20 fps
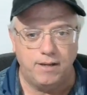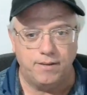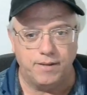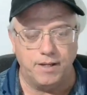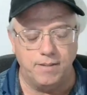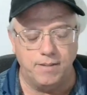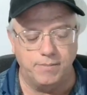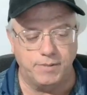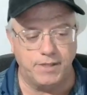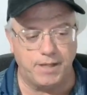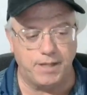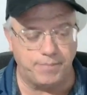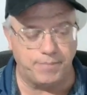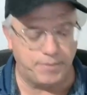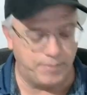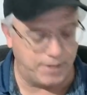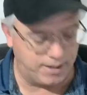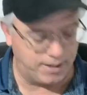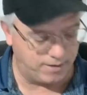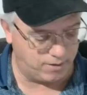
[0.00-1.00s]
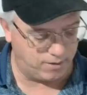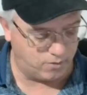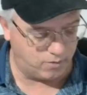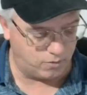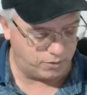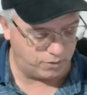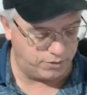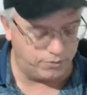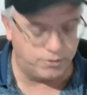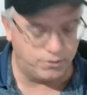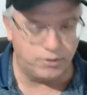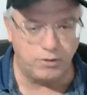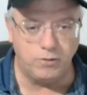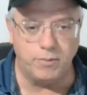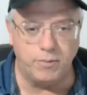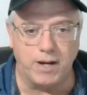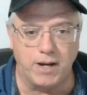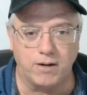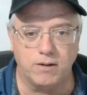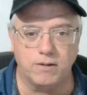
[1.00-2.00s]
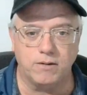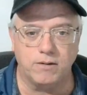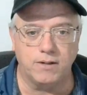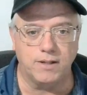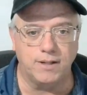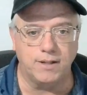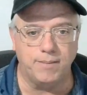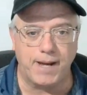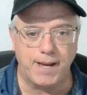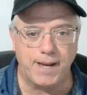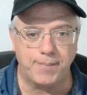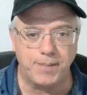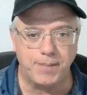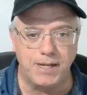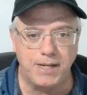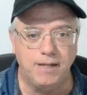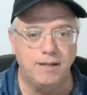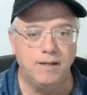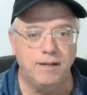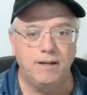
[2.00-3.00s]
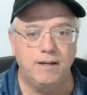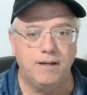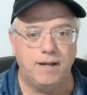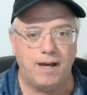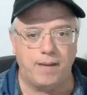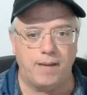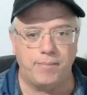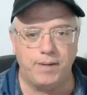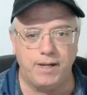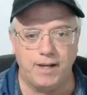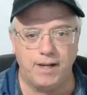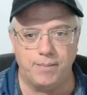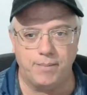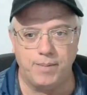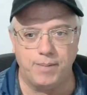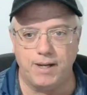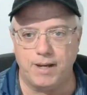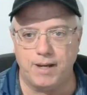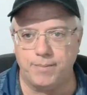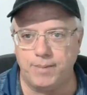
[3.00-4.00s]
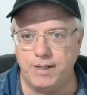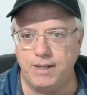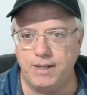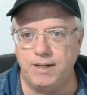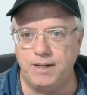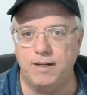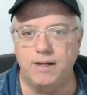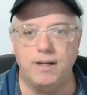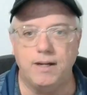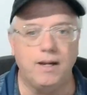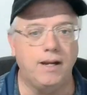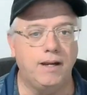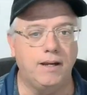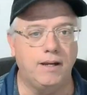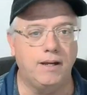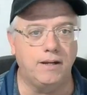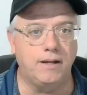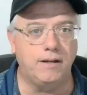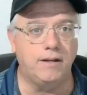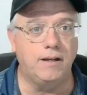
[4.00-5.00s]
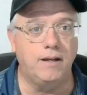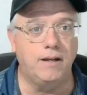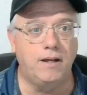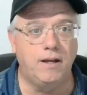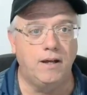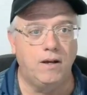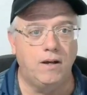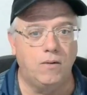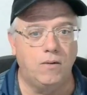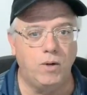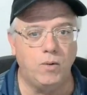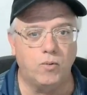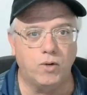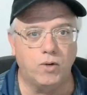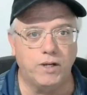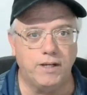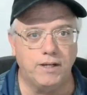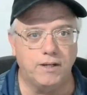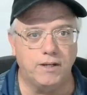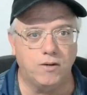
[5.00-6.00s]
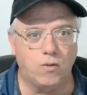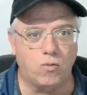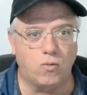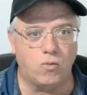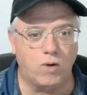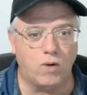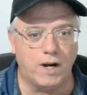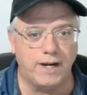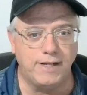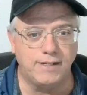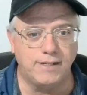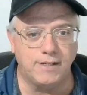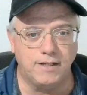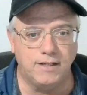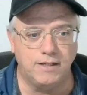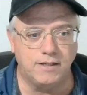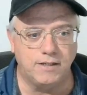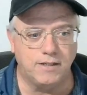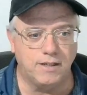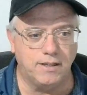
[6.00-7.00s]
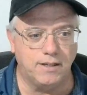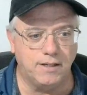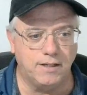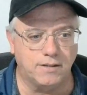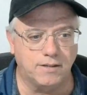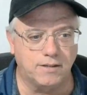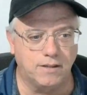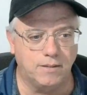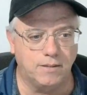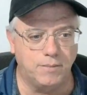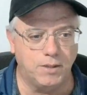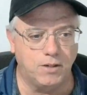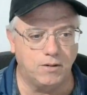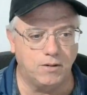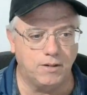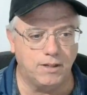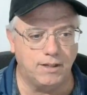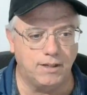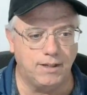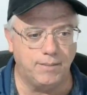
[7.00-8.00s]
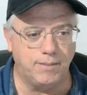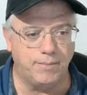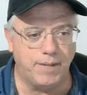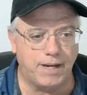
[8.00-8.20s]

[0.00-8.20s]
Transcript: thumbs up to make the old YouTube algorithm happy, happy, happy, happy. And we will get right into this. Let me go ahead and get